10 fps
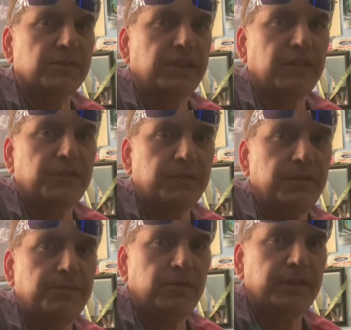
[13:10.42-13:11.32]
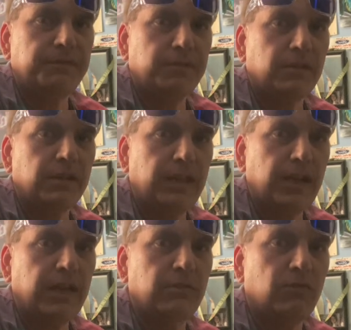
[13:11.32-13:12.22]
like
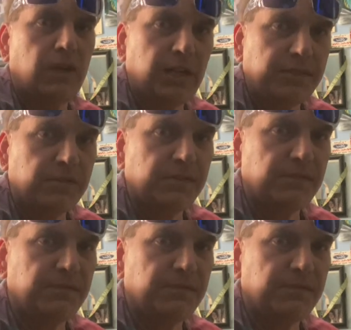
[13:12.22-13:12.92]
3.4K watchers and